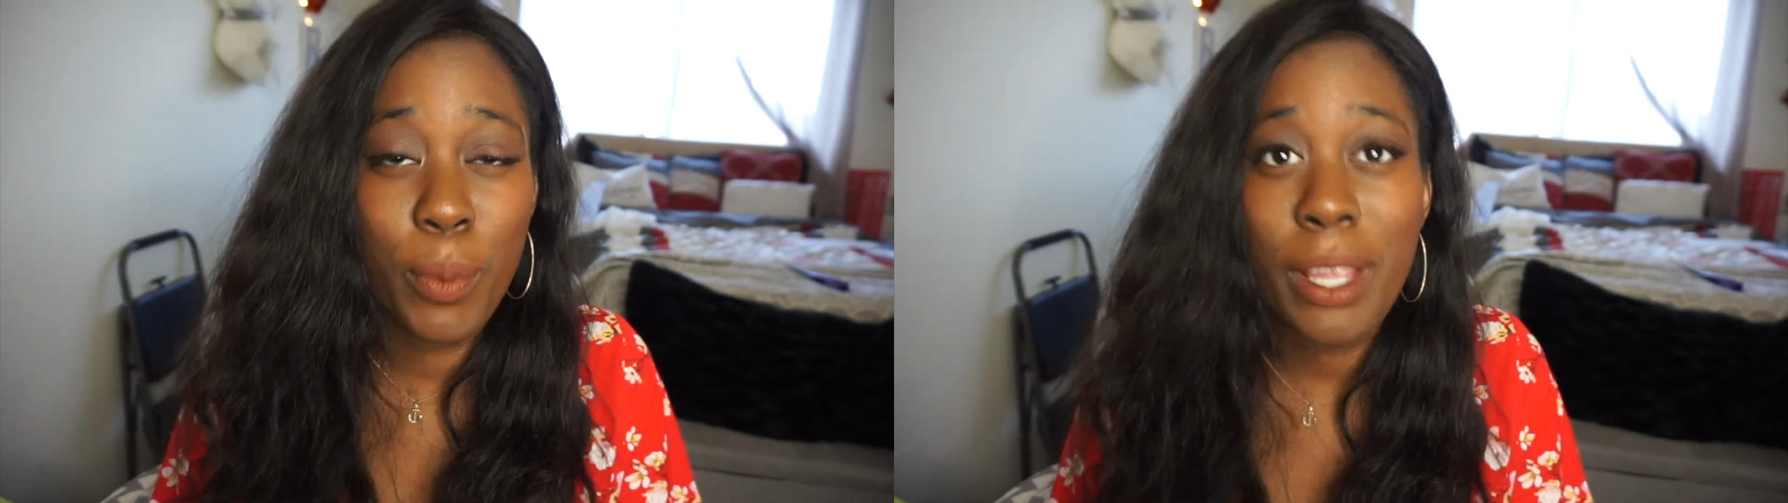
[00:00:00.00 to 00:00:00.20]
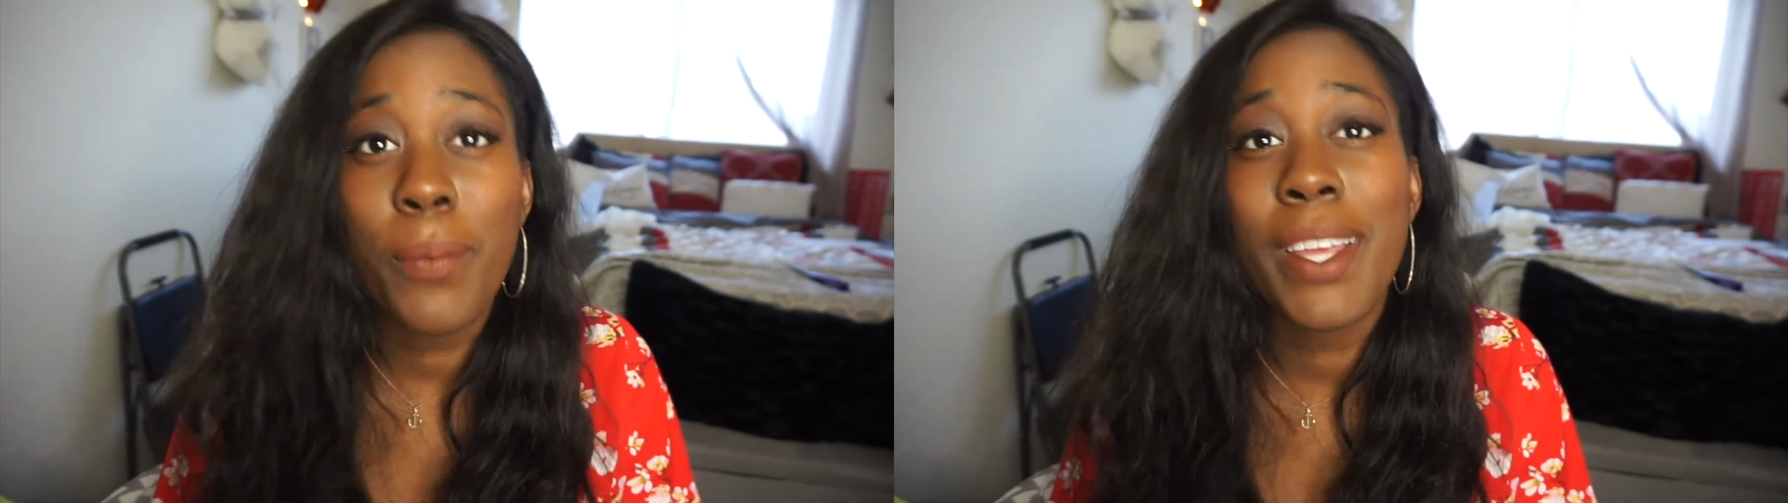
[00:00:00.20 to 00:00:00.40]

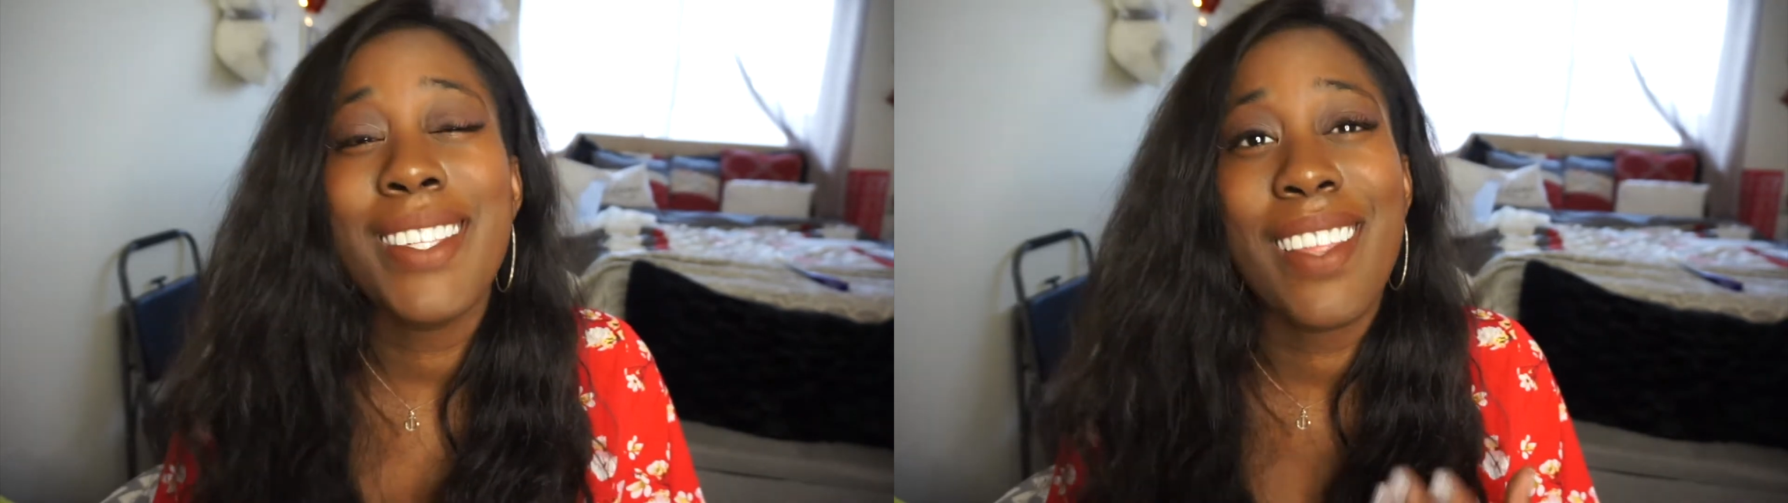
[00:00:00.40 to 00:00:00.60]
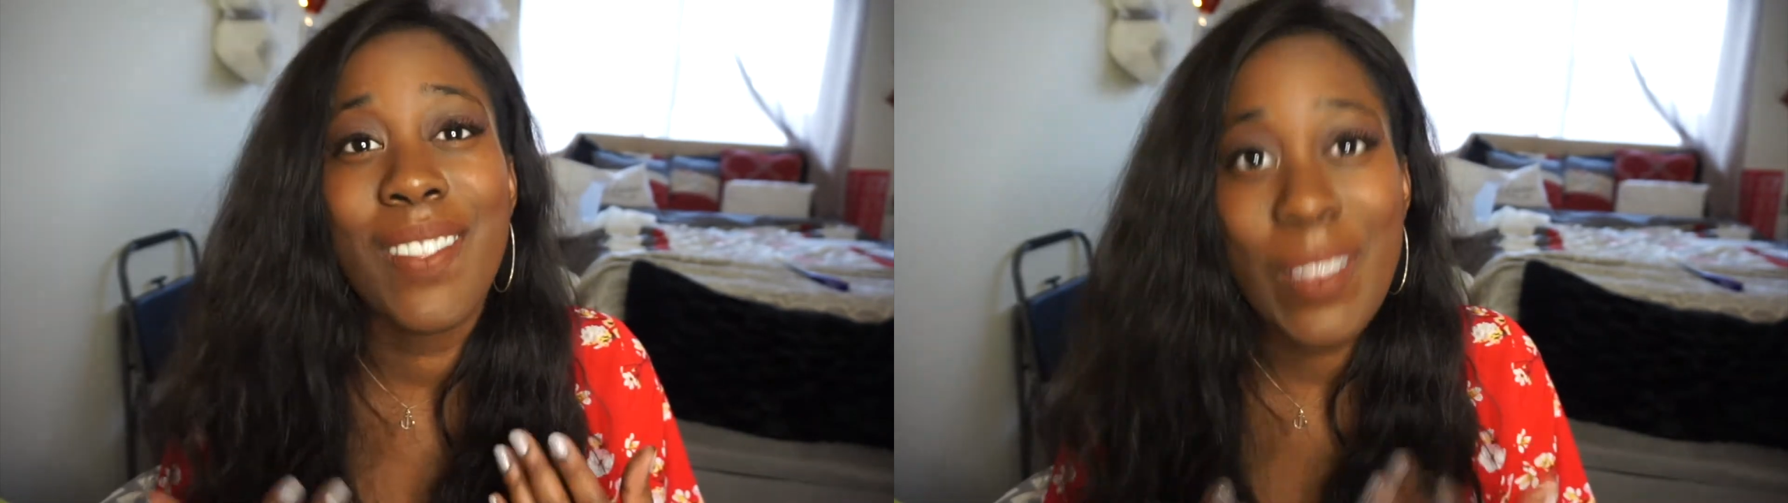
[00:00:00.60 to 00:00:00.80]
three
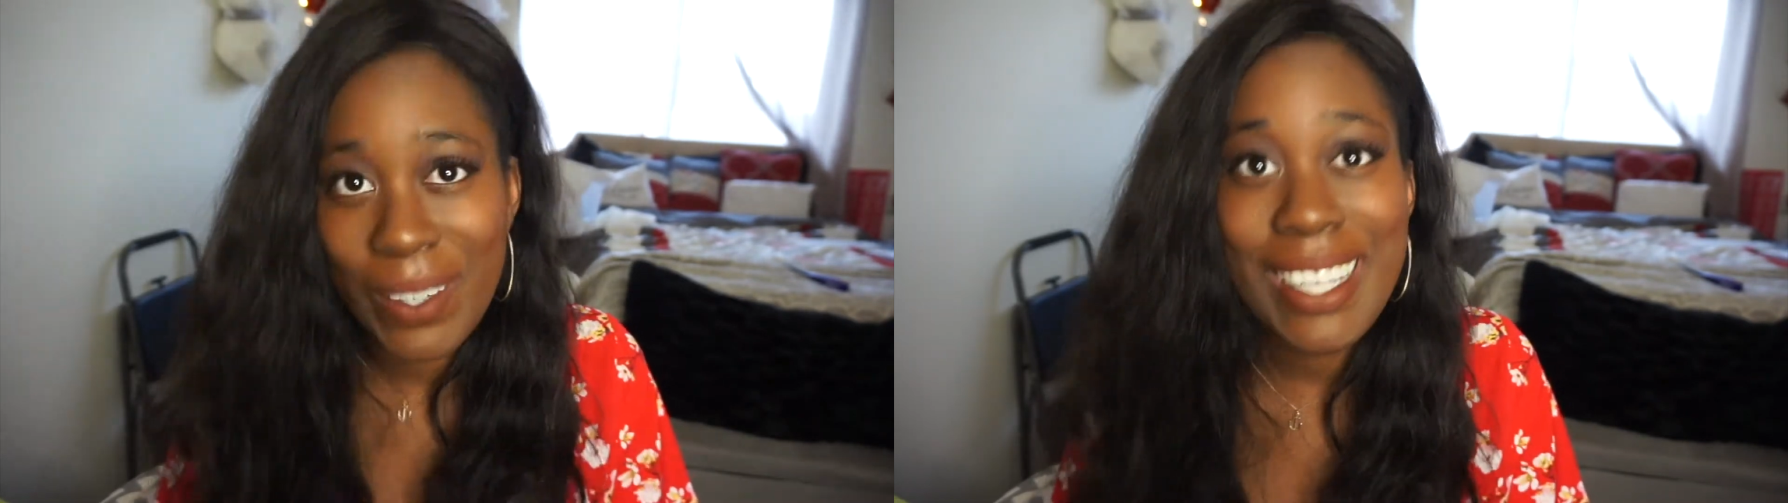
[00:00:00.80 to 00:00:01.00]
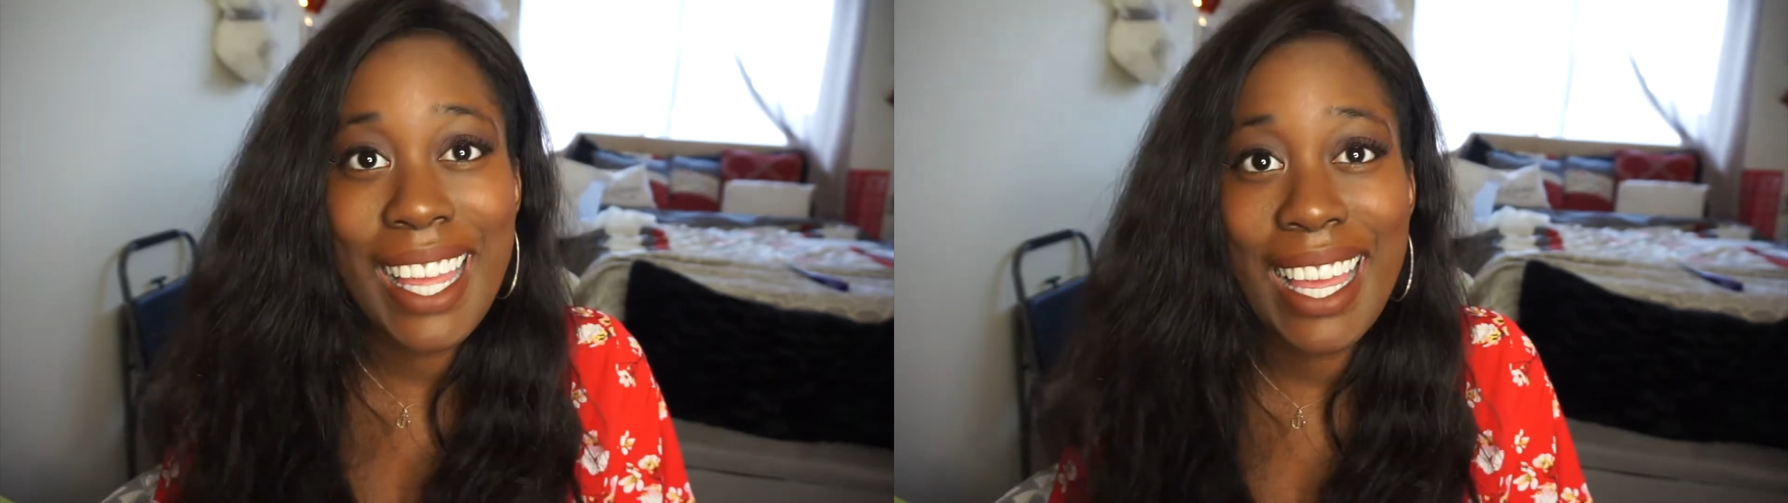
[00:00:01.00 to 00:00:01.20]
weeks and
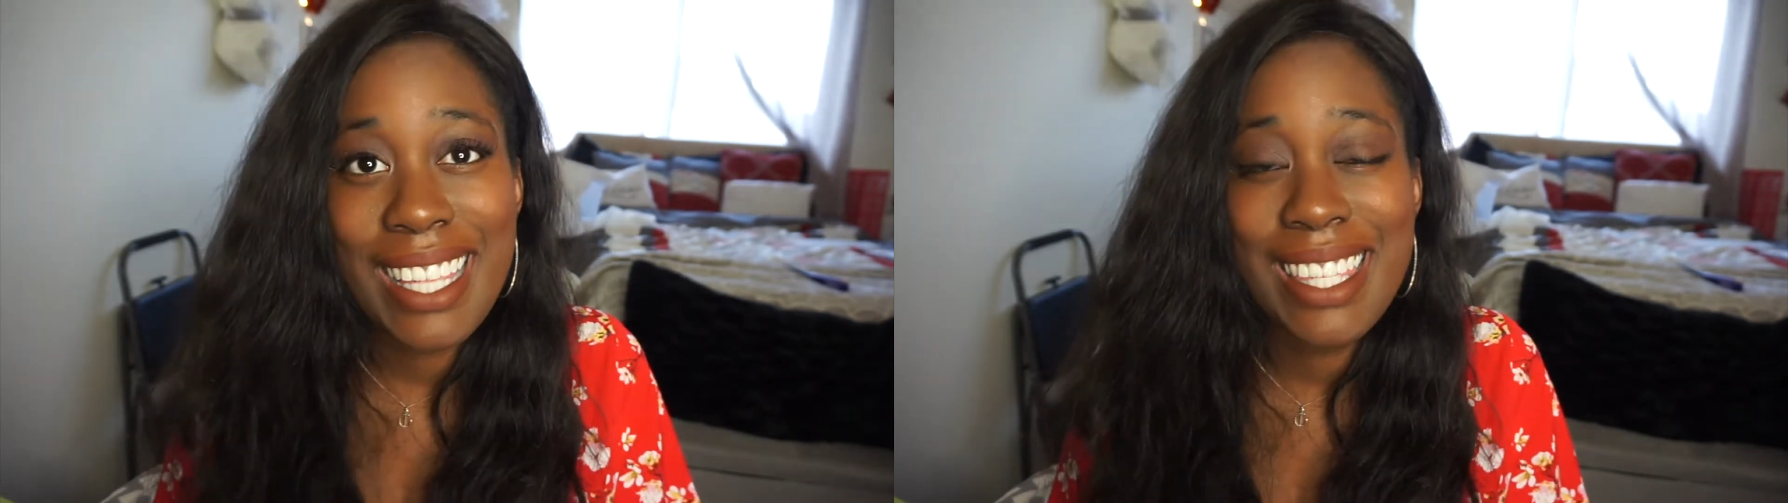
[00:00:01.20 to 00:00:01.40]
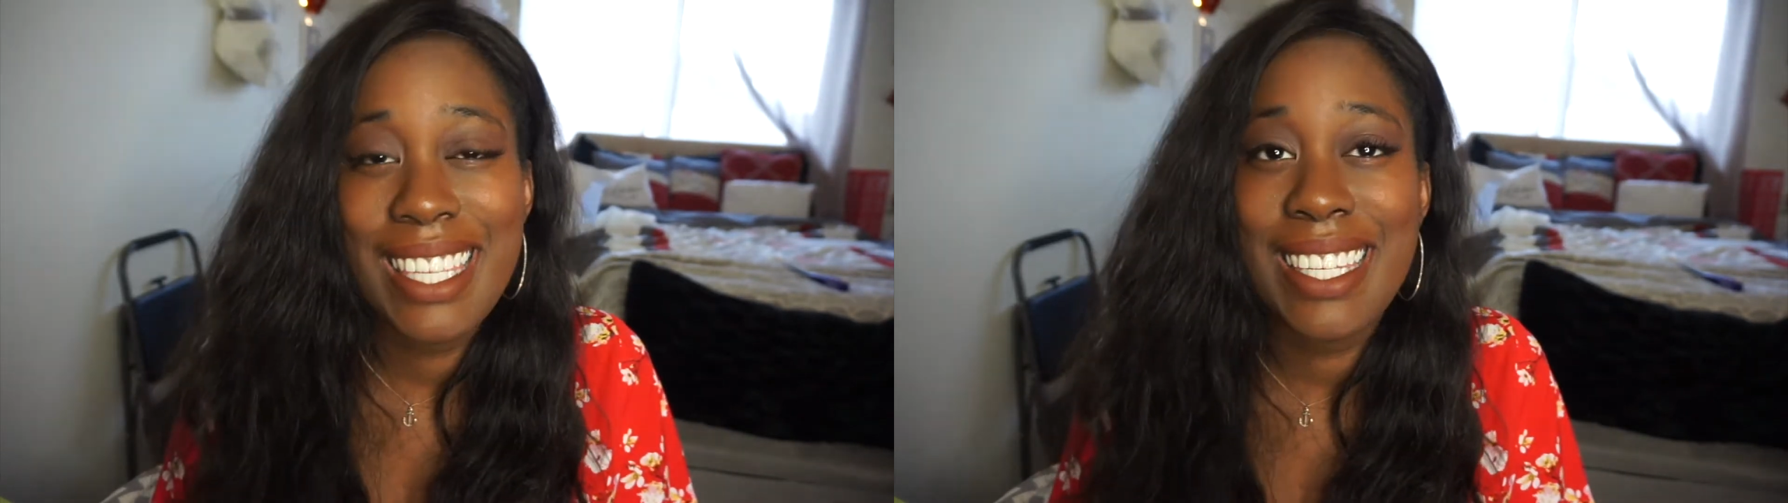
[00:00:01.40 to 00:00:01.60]
three
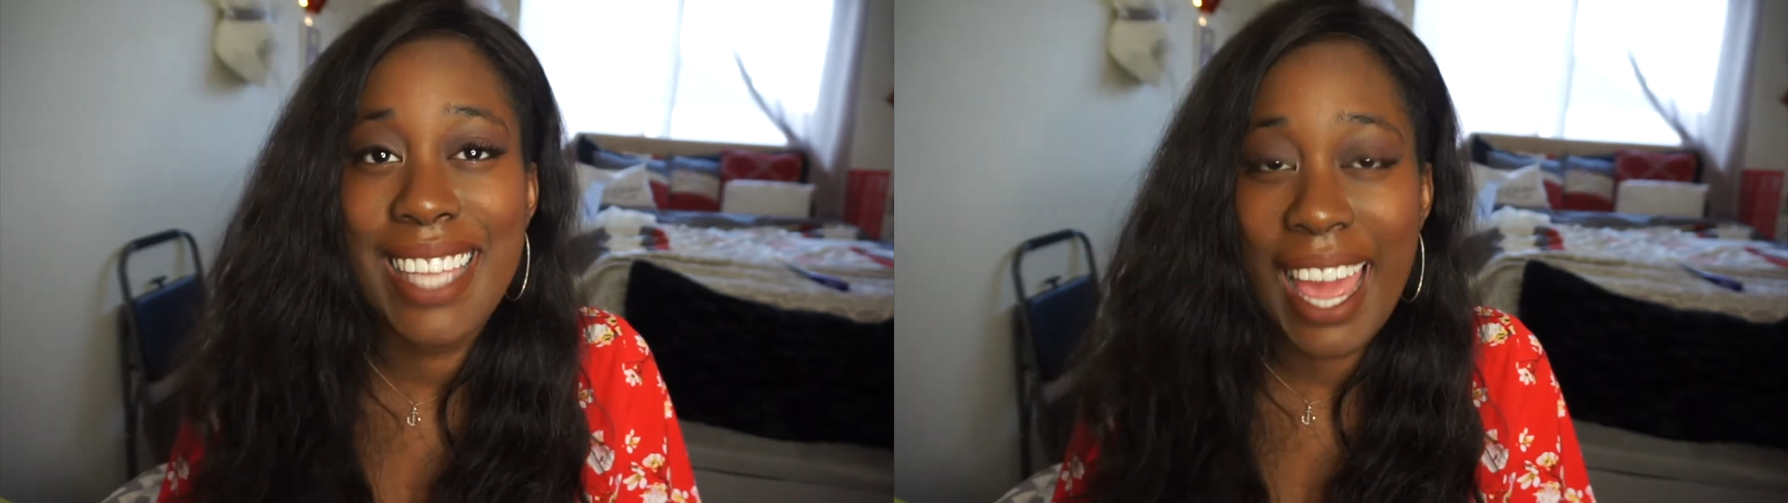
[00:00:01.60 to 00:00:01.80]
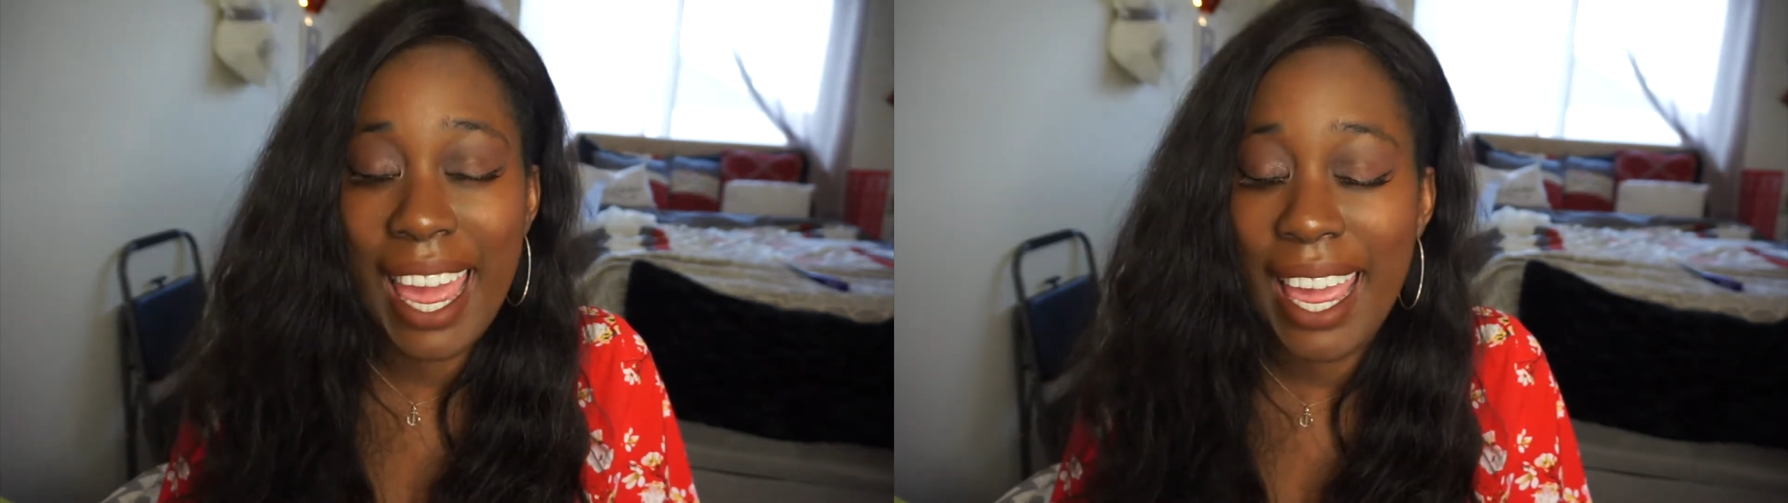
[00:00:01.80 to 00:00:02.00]
days
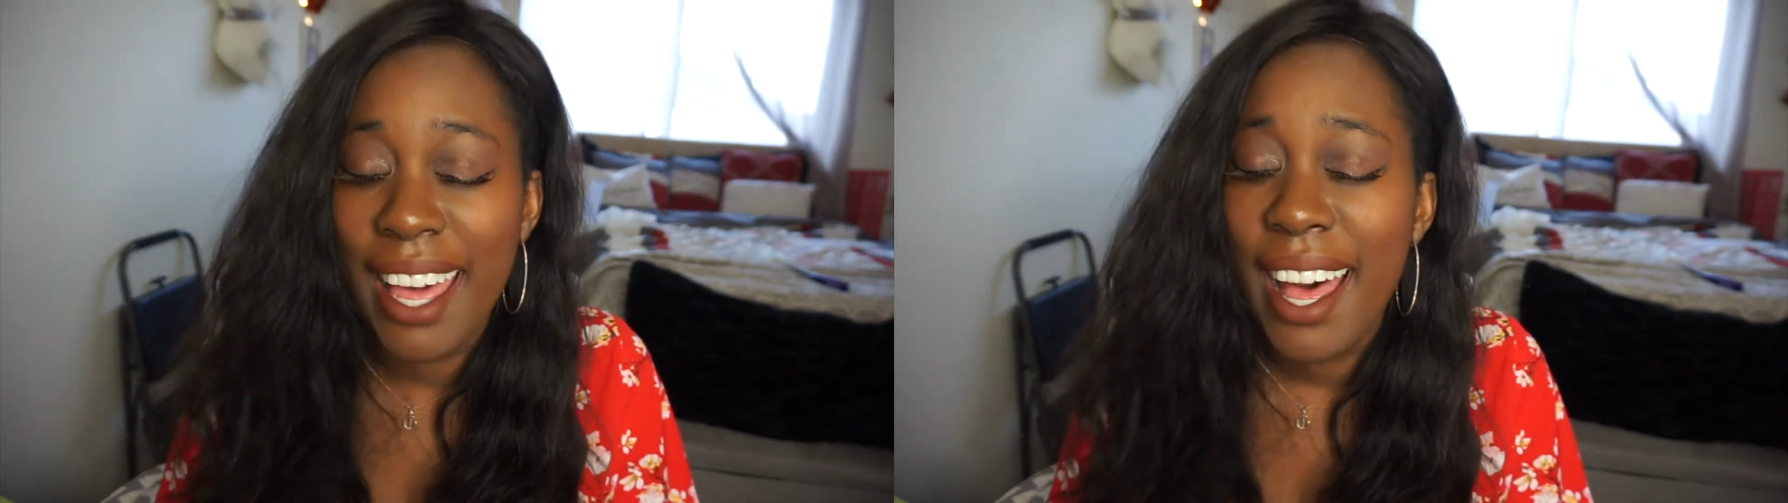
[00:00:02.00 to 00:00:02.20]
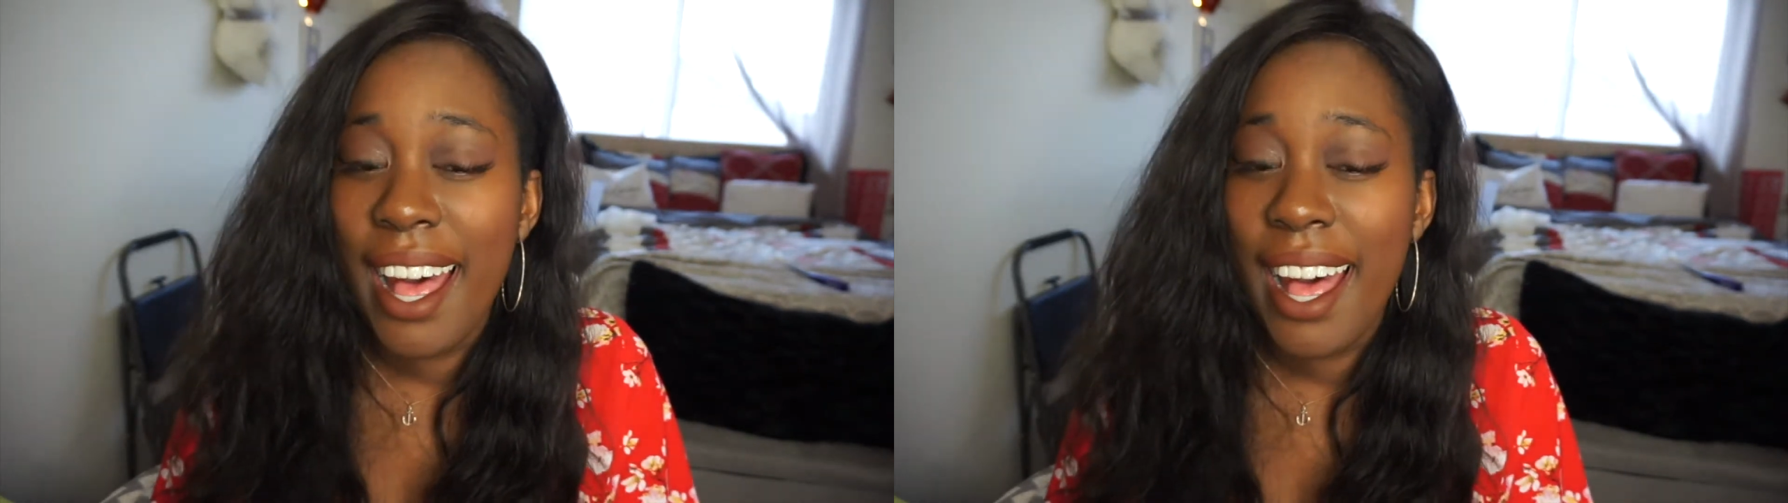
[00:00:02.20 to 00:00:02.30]
today,